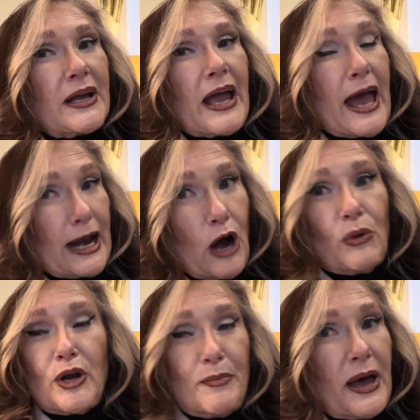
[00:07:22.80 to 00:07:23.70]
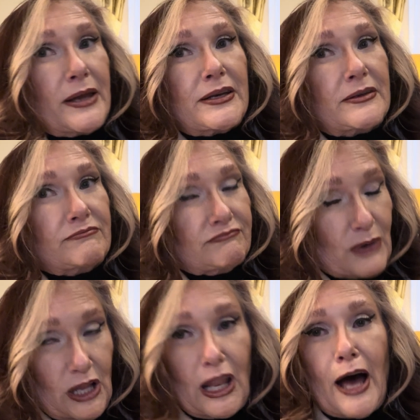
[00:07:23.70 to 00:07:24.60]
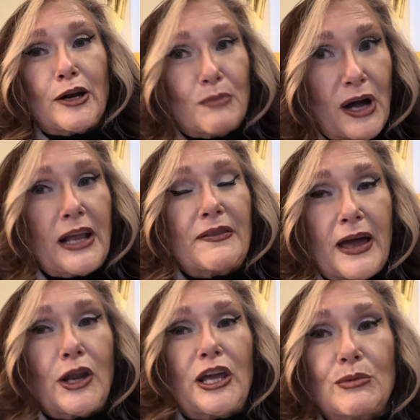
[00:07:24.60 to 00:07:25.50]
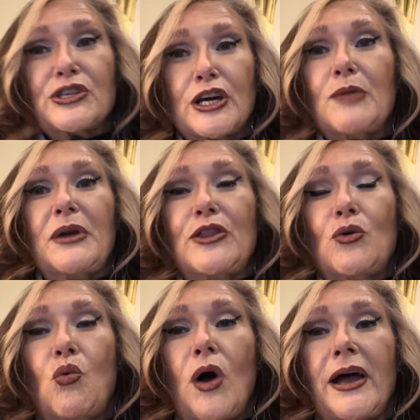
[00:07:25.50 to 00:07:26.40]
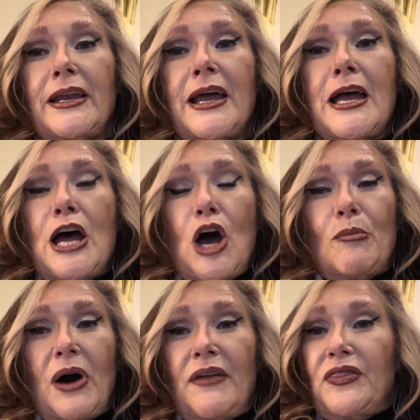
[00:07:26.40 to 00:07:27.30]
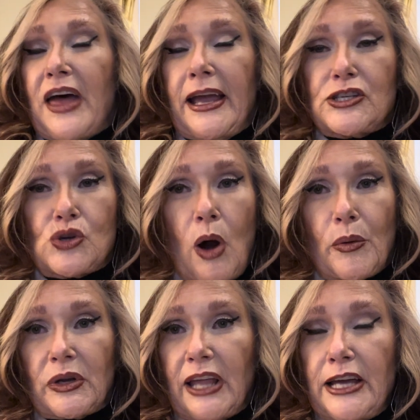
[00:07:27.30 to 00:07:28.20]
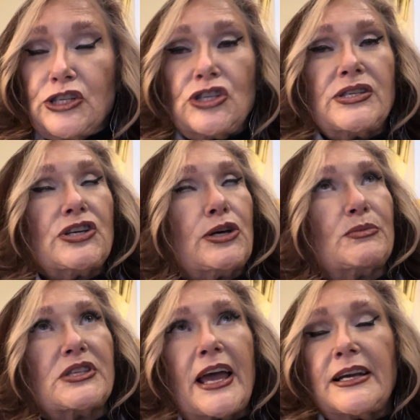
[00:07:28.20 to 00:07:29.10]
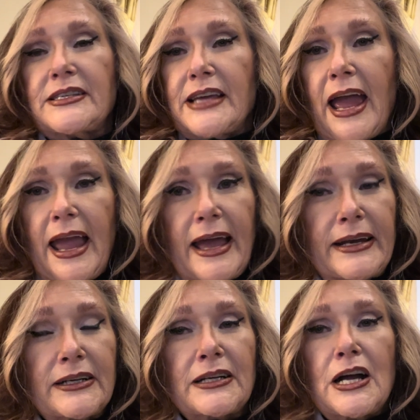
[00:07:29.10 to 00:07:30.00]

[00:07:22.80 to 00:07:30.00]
and I would have bet a lot of money that he was going to be the one. But thanks to our relationships, thanks to Hannah,